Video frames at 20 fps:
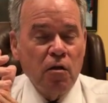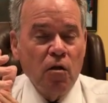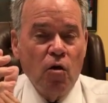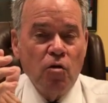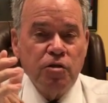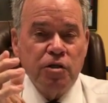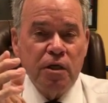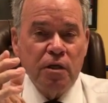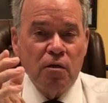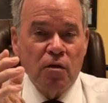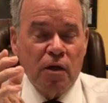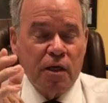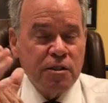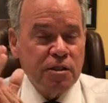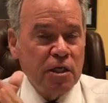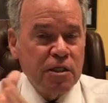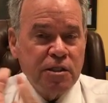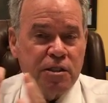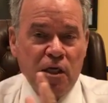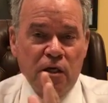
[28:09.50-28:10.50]

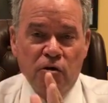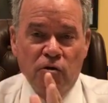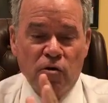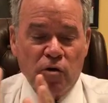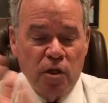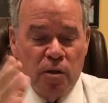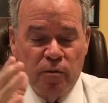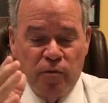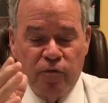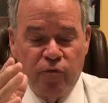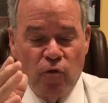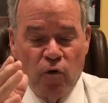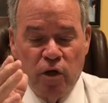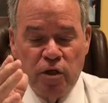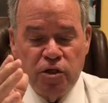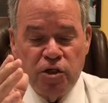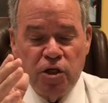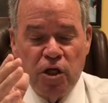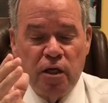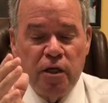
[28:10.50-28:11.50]
Look, as I said
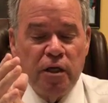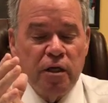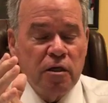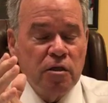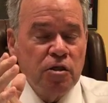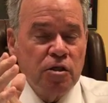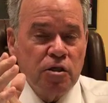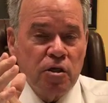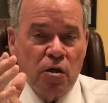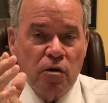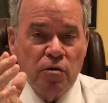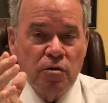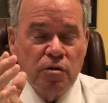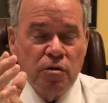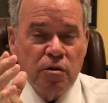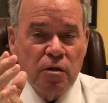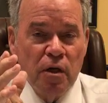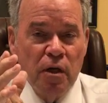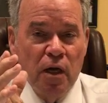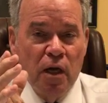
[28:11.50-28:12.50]
earlier before, I share your
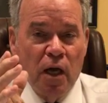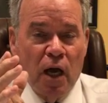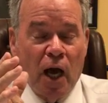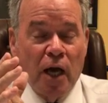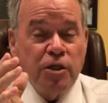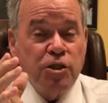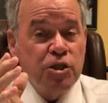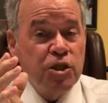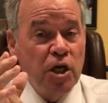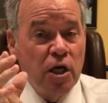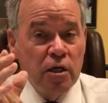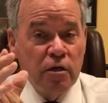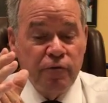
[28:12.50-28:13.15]
concerns,